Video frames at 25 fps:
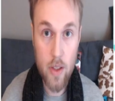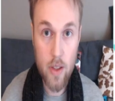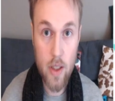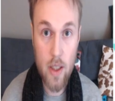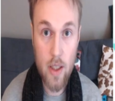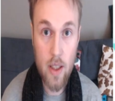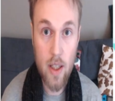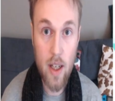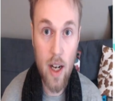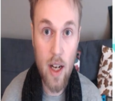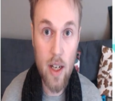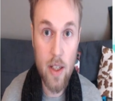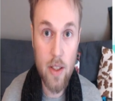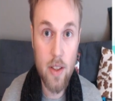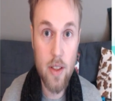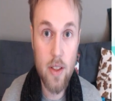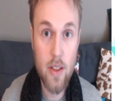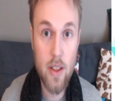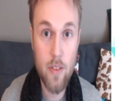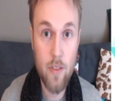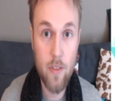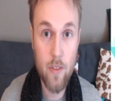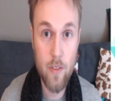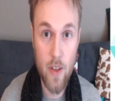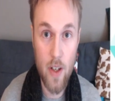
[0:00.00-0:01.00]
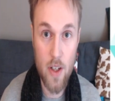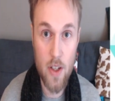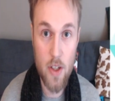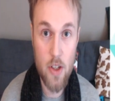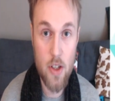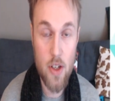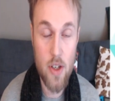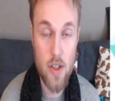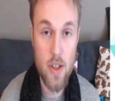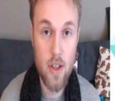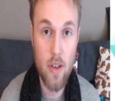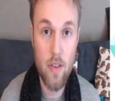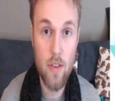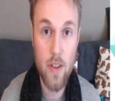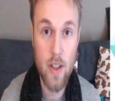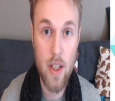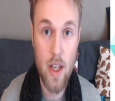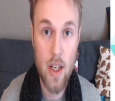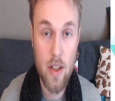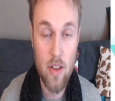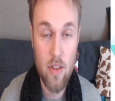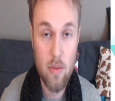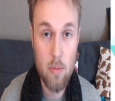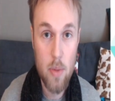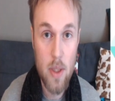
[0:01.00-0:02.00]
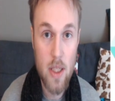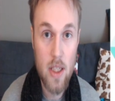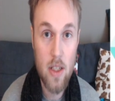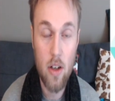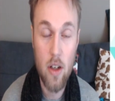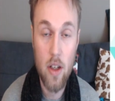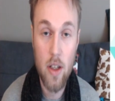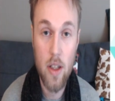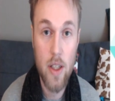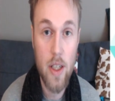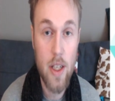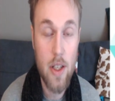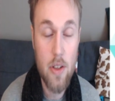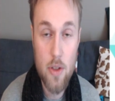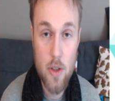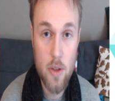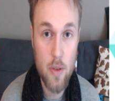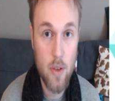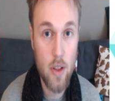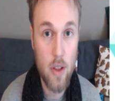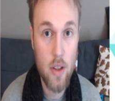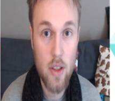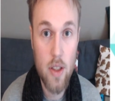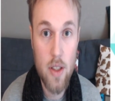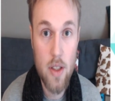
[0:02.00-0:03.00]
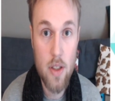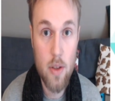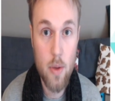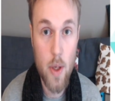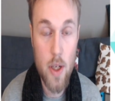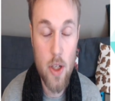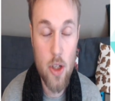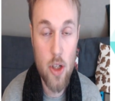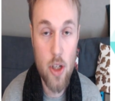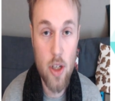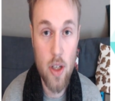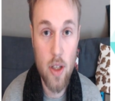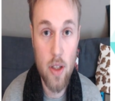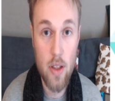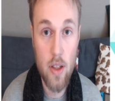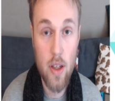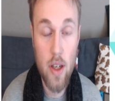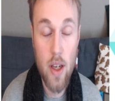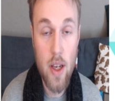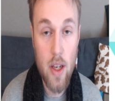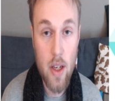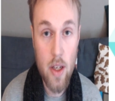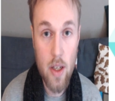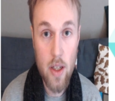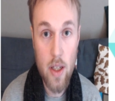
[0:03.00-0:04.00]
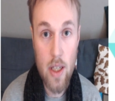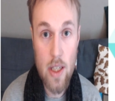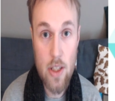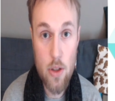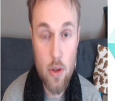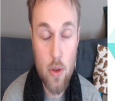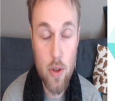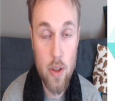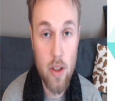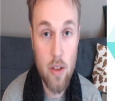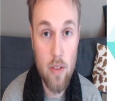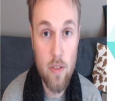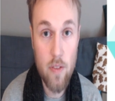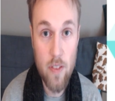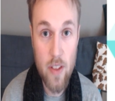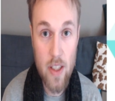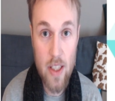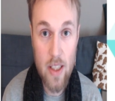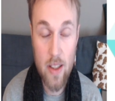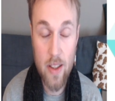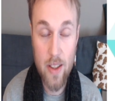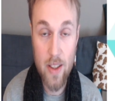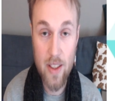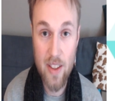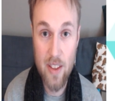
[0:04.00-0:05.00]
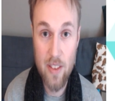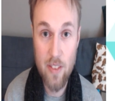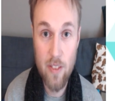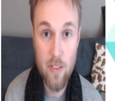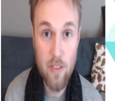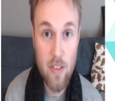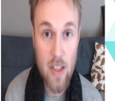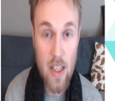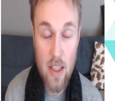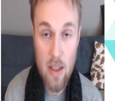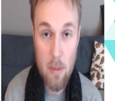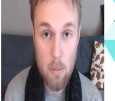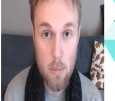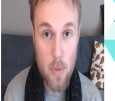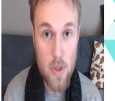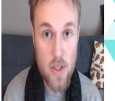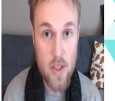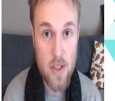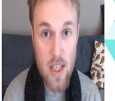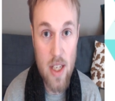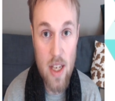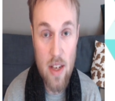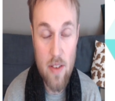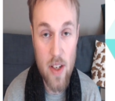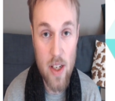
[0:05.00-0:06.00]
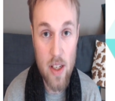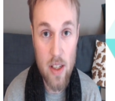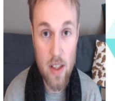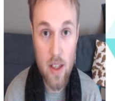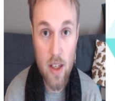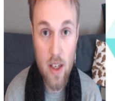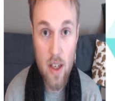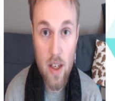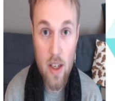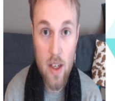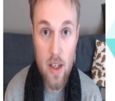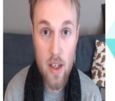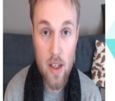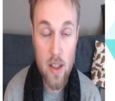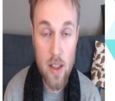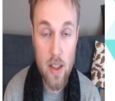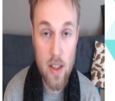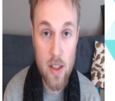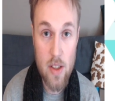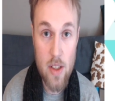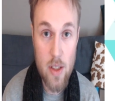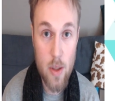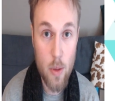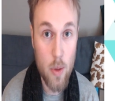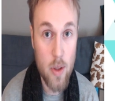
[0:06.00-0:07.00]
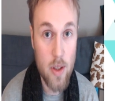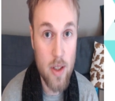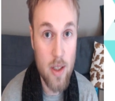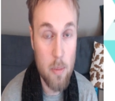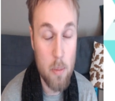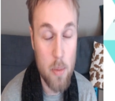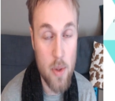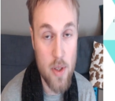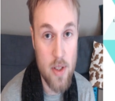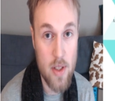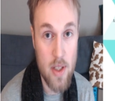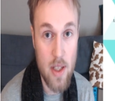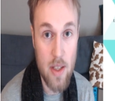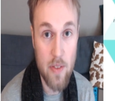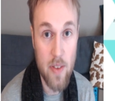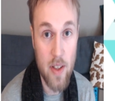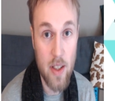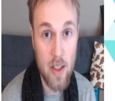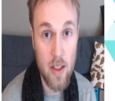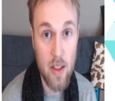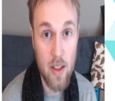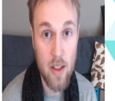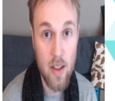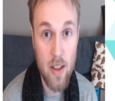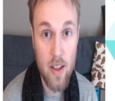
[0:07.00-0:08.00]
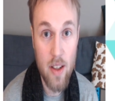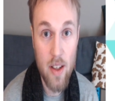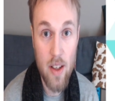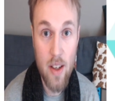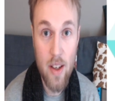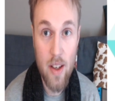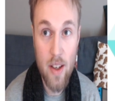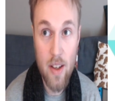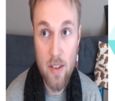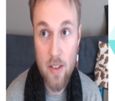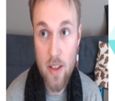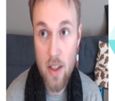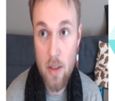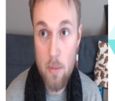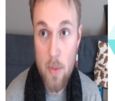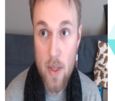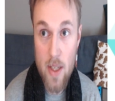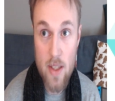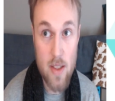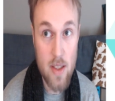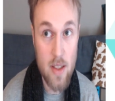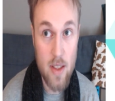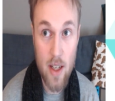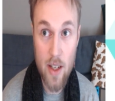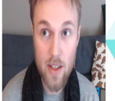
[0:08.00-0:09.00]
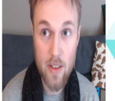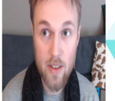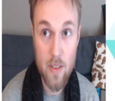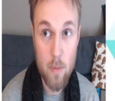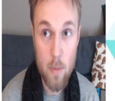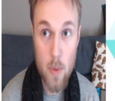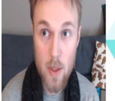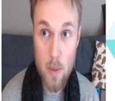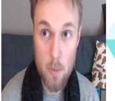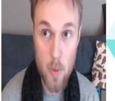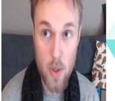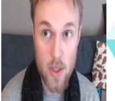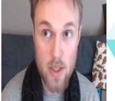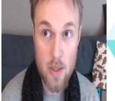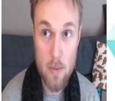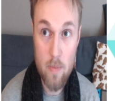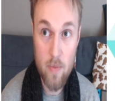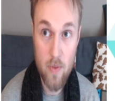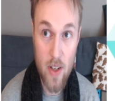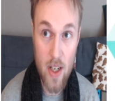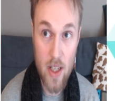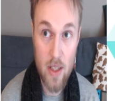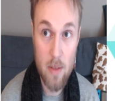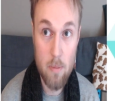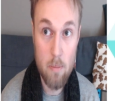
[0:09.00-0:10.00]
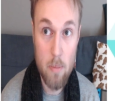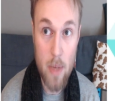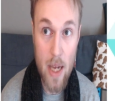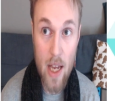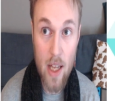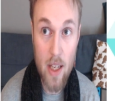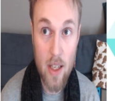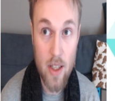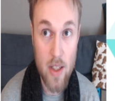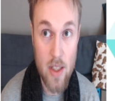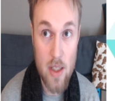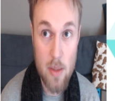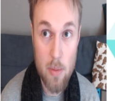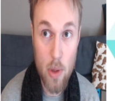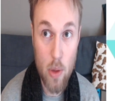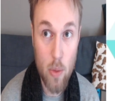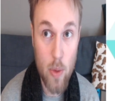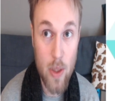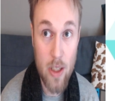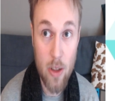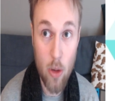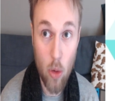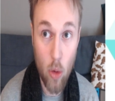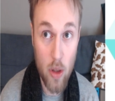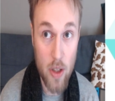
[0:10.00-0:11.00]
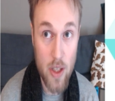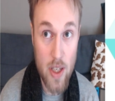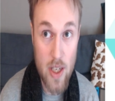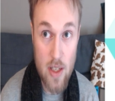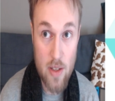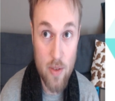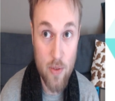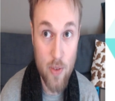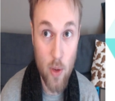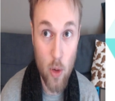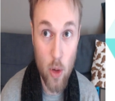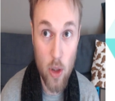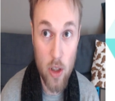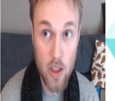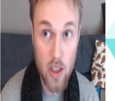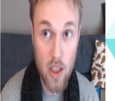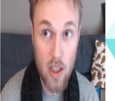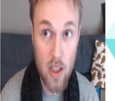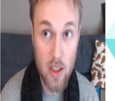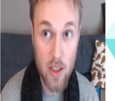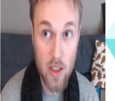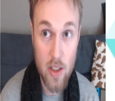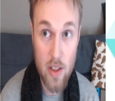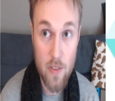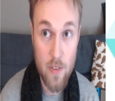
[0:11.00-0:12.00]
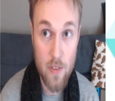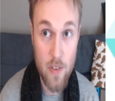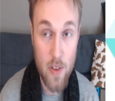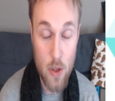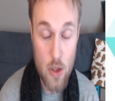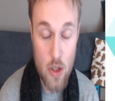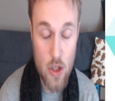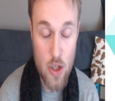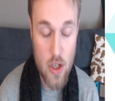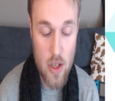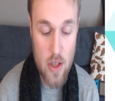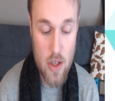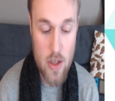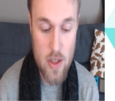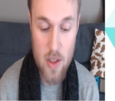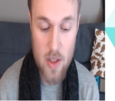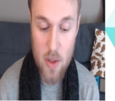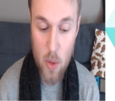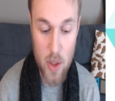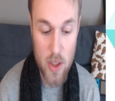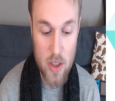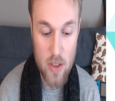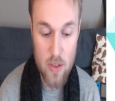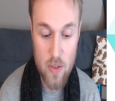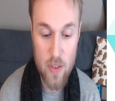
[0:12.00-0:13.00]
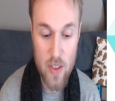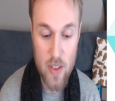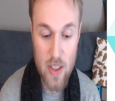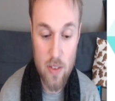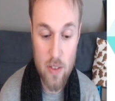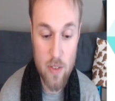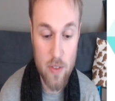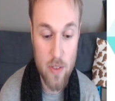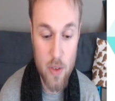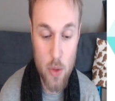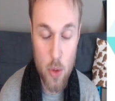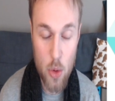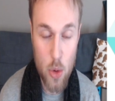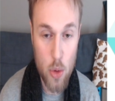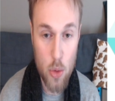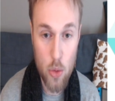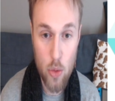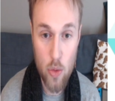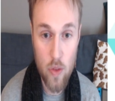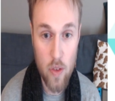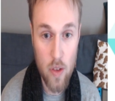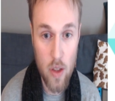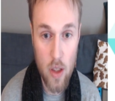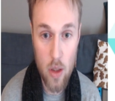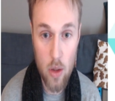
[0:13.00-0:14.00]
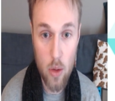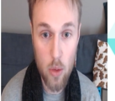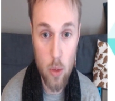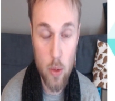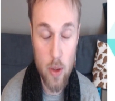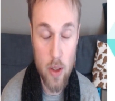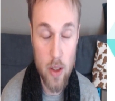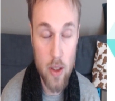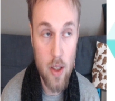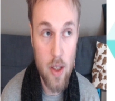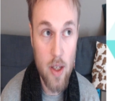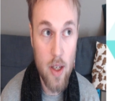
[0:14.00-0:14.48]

The cognitive functions of an I N F P are introverted intuition, introverted feeling, feeling perceiving, and intuitive perceiving. That means an I N F P must find balance between all these four cognitive functions in order to feel true flow